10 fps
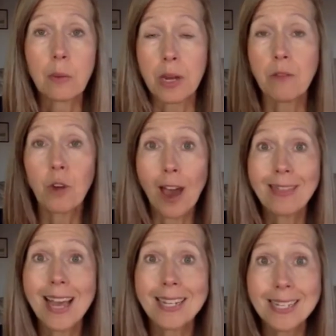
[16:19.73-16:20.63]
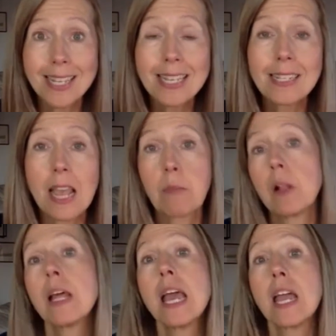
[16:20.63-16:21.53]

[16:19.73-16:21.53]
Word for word: or when you've got that disease label,